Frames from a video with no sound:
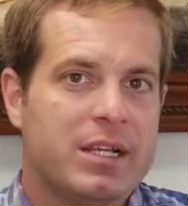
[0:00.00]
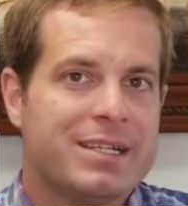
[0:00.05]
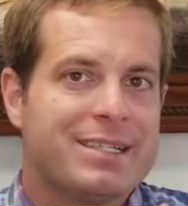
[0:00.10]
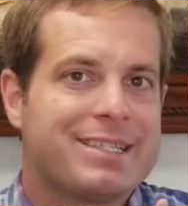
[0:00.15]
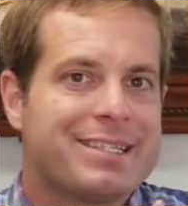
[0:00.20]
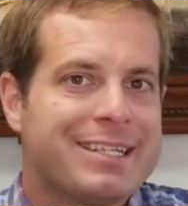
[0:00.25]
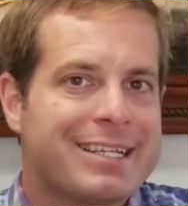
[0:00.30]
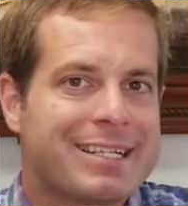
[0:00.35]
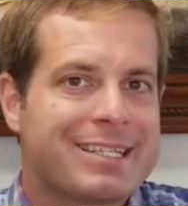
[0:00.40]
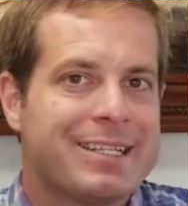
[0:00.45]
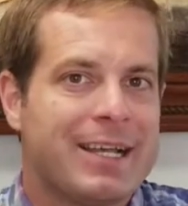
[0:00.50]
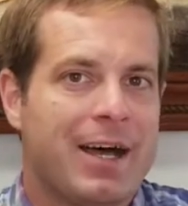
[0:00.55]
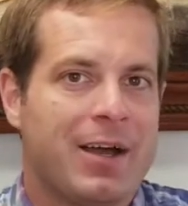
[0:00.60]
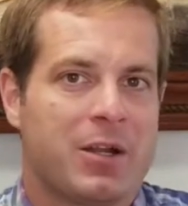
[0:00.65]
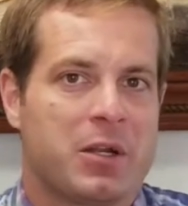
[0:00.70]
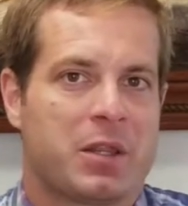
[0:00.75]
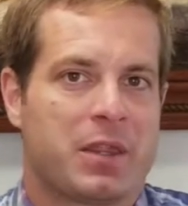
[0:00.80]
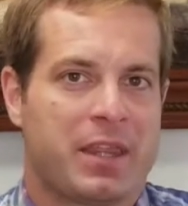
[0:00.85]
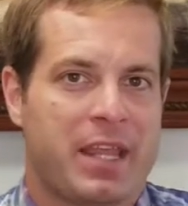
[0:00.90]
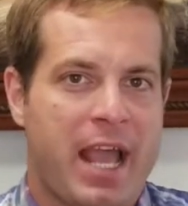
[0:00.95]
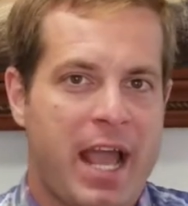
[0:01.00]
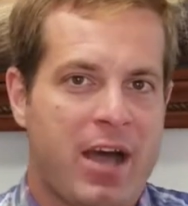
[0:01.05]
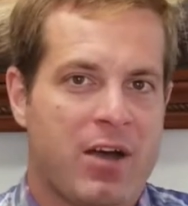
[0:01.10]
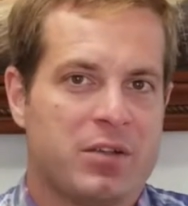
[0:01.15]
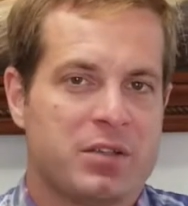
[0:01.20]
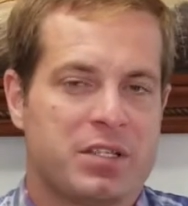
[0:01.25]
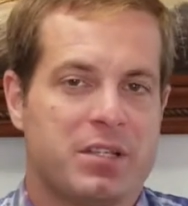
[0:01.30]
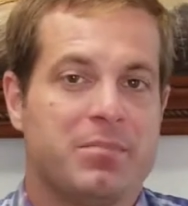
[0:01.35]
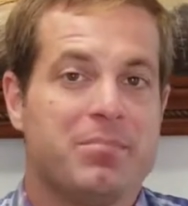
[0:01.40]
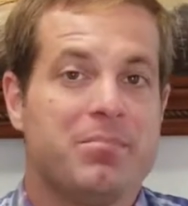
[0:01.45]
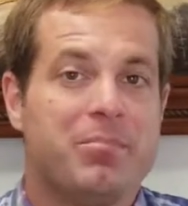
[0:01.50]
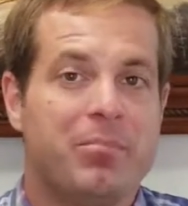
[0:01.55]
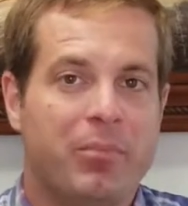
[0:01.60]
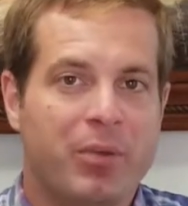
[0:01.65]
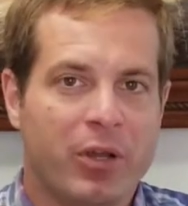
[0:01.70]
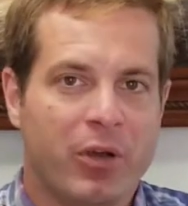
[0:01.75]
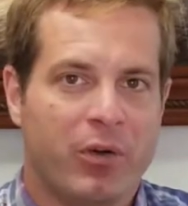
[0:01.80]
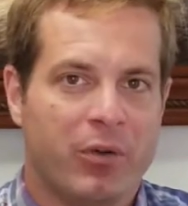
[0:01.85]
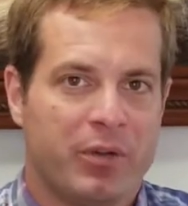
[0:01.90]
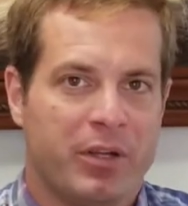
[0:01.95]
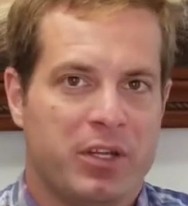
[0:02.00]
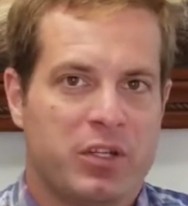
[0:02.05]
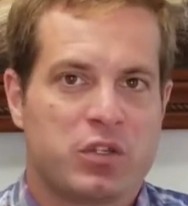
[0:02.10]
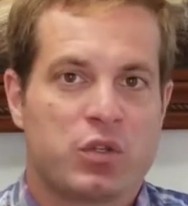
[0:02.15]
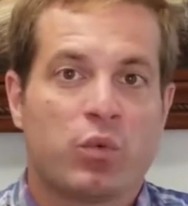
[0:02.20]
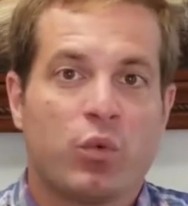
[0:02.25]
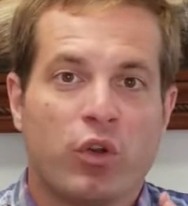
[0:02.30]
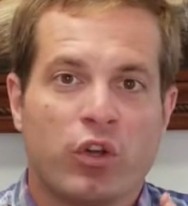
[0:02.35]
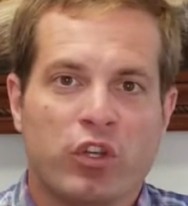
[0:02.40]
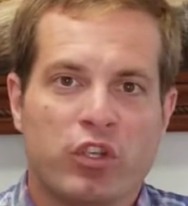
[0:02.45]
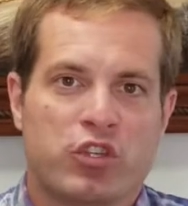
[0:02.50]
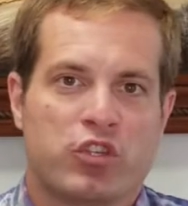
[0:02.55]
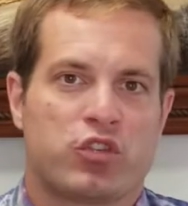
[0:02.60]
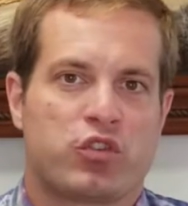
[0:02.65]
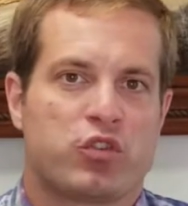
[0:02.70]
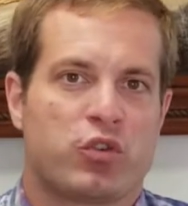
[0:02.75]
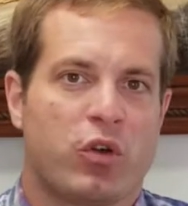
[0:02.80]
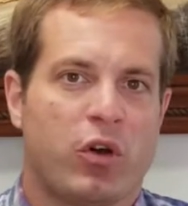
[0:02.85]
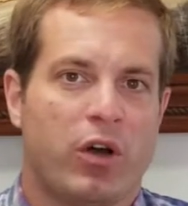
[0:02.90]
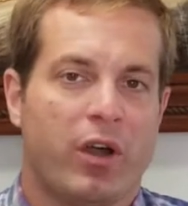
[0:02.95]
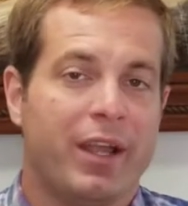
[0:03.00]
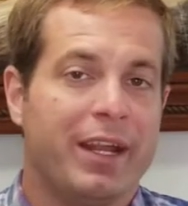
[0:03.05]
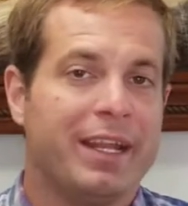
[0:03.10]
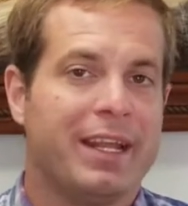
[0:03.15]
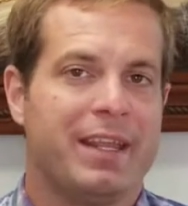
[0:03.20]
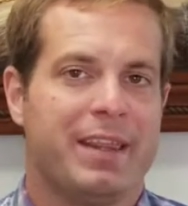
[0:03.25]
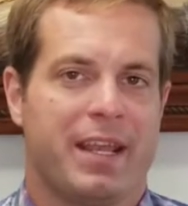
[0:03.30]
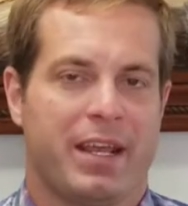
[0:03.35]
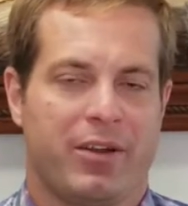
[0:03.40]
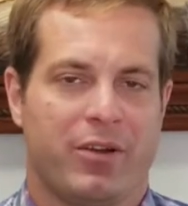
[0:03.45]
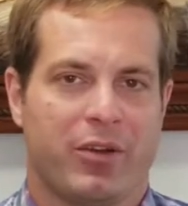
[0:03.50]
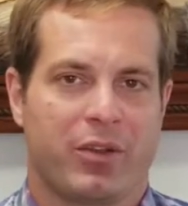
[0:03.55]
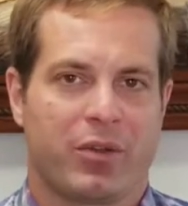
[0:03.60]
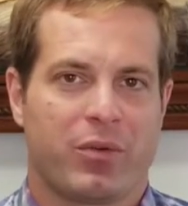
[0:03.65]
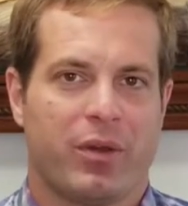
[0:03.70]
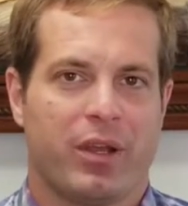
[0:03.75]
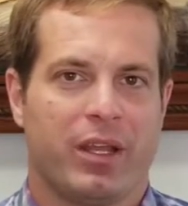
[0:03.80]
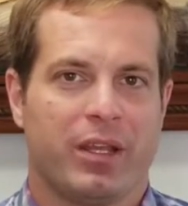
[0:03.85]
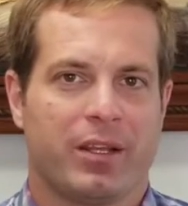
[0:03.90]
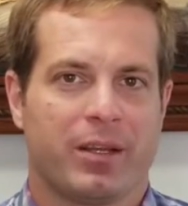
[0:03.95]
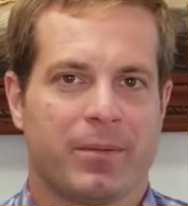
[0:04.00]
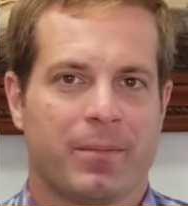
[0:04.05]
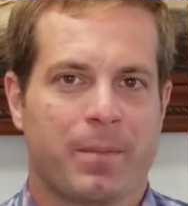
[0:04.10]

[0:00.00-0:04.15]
600,000 buildings were destroyed in that earthquake.